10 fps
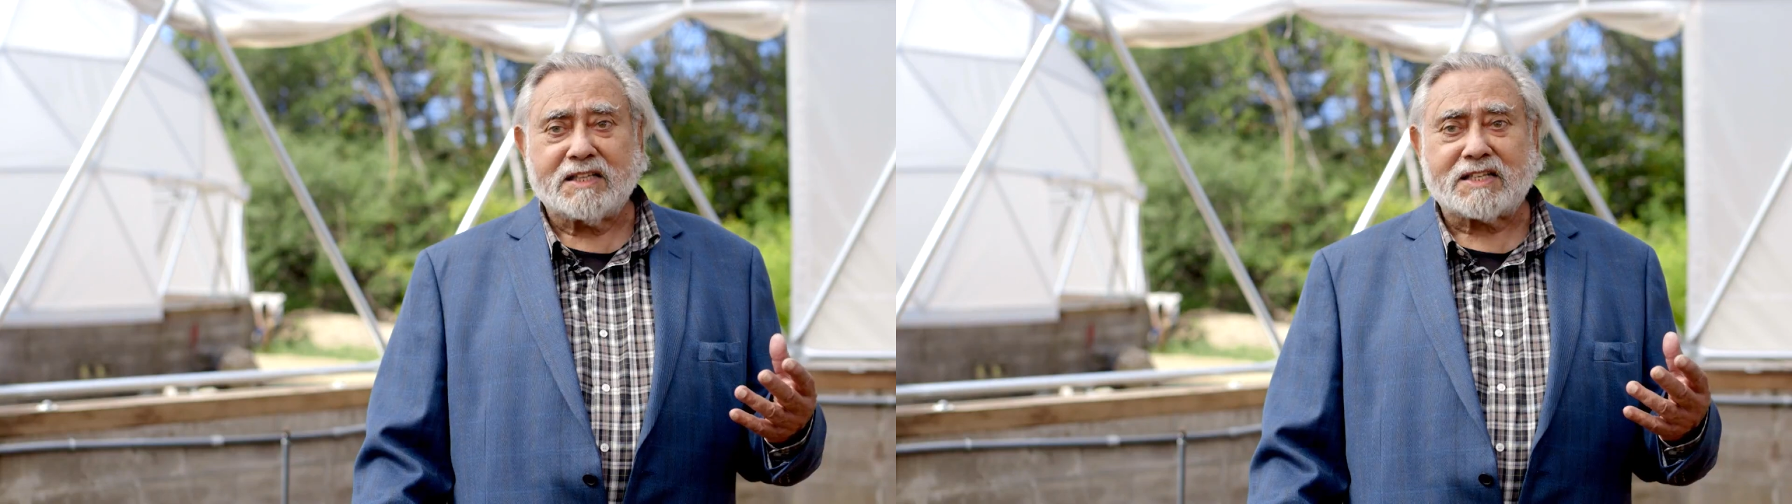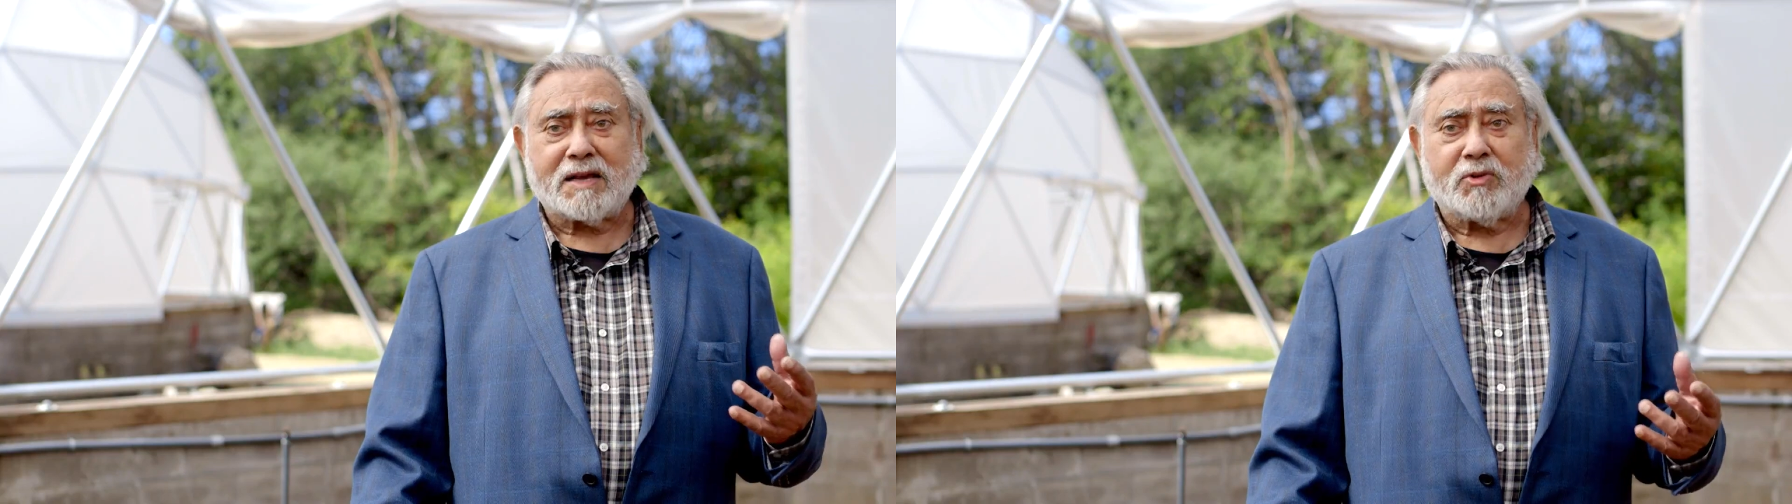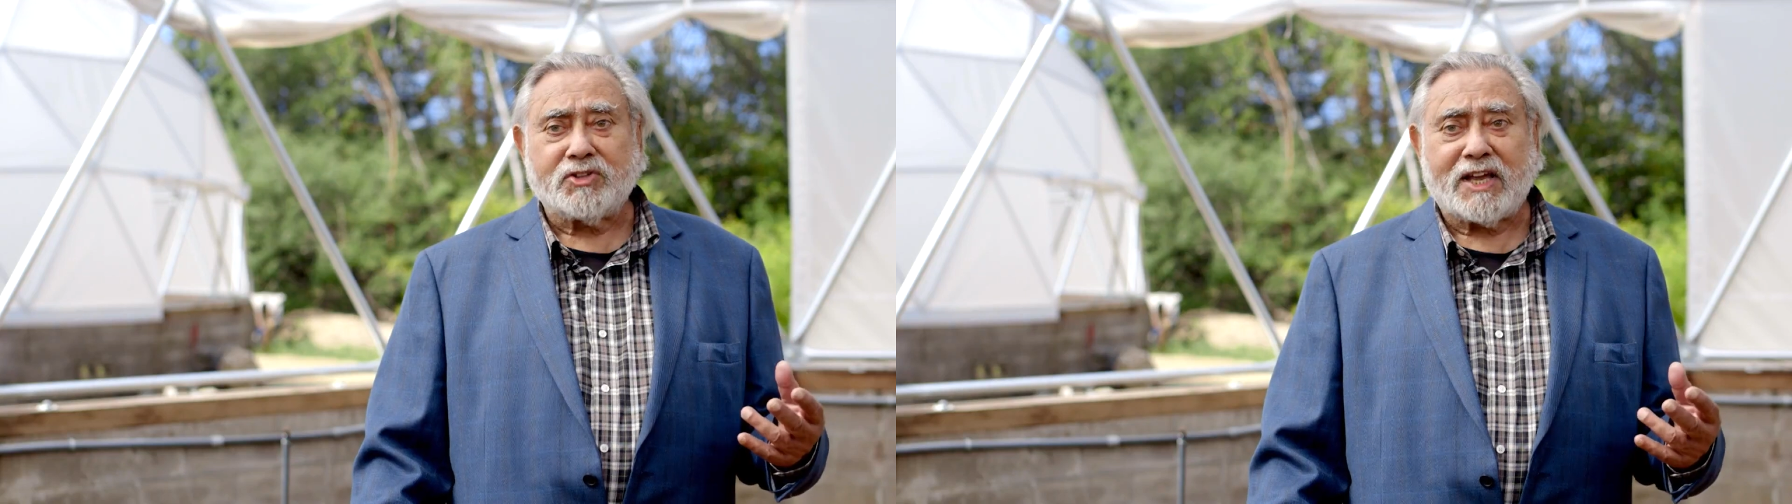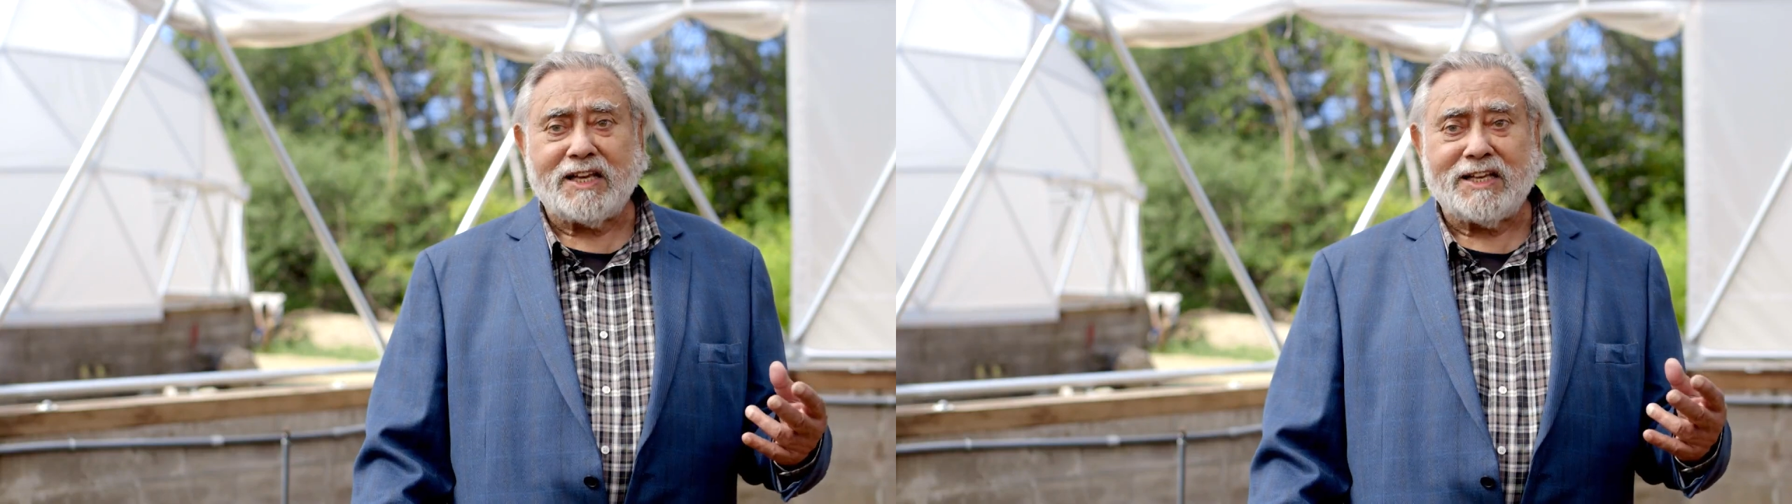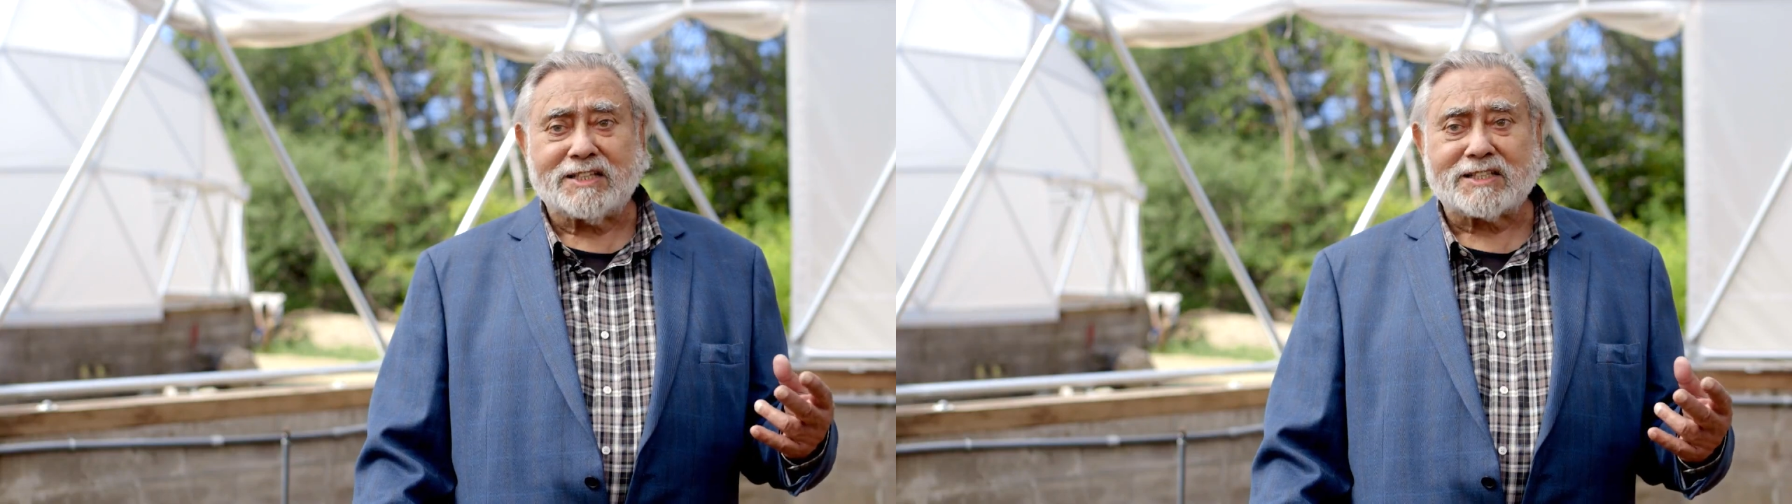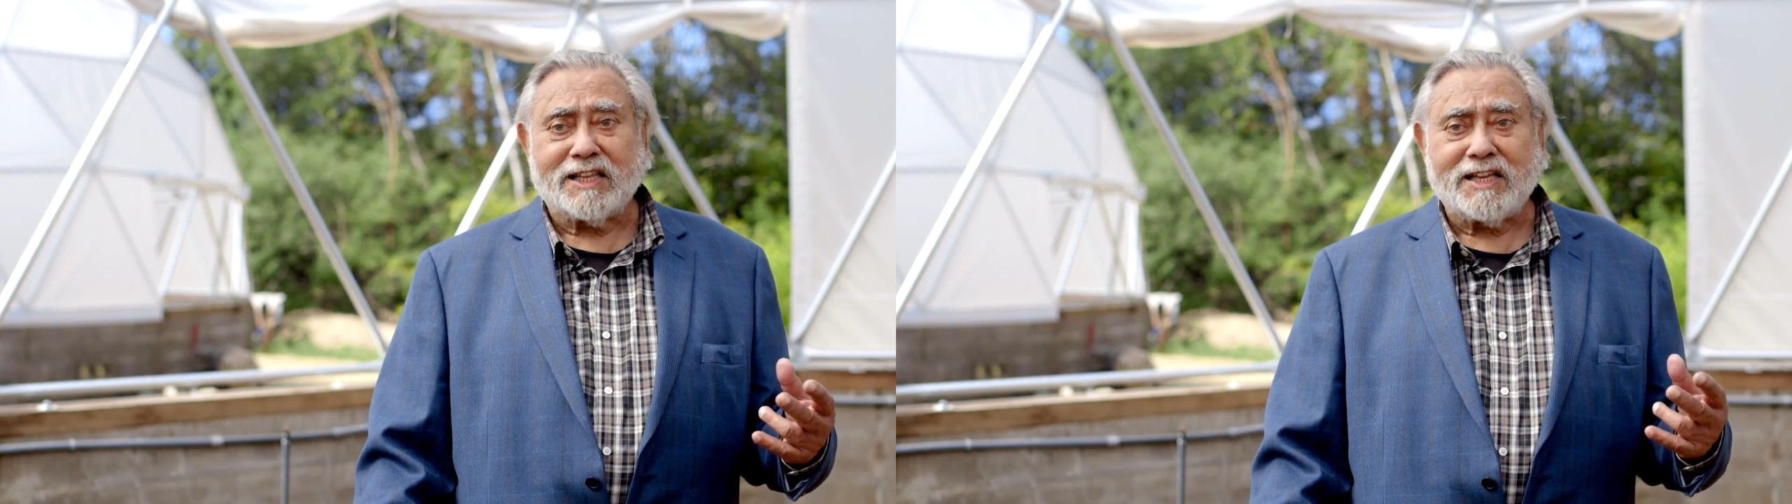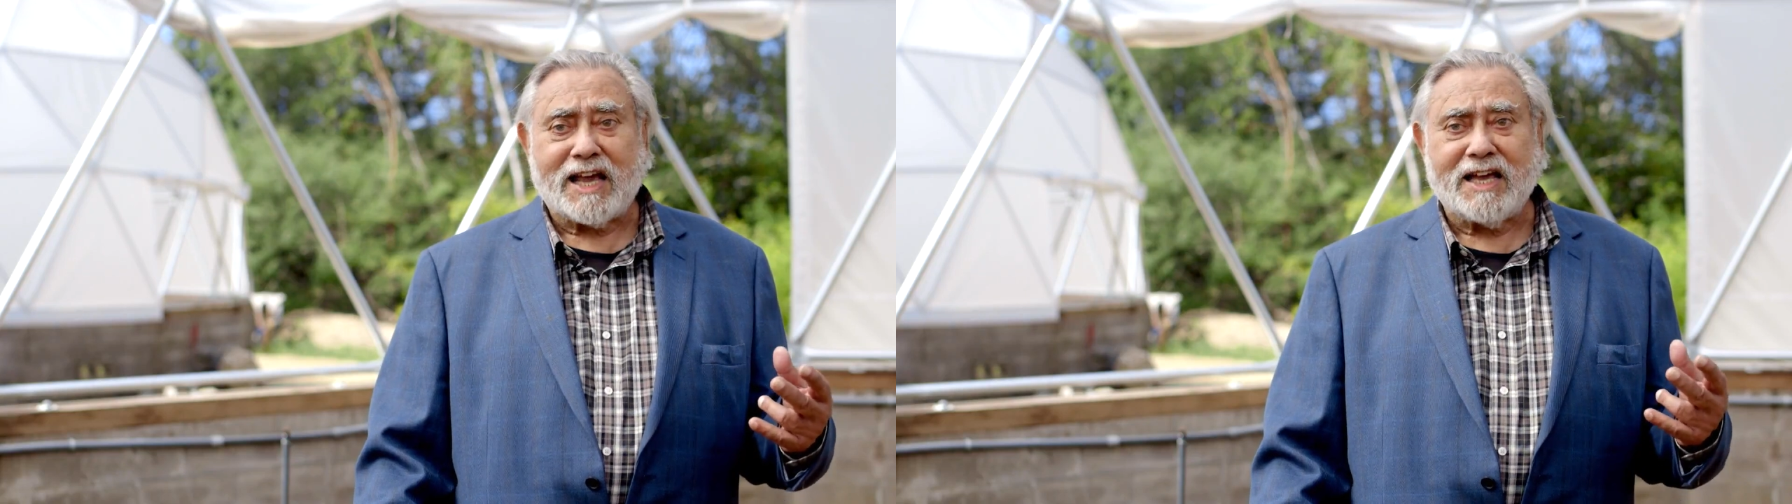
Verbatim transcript: simultaneously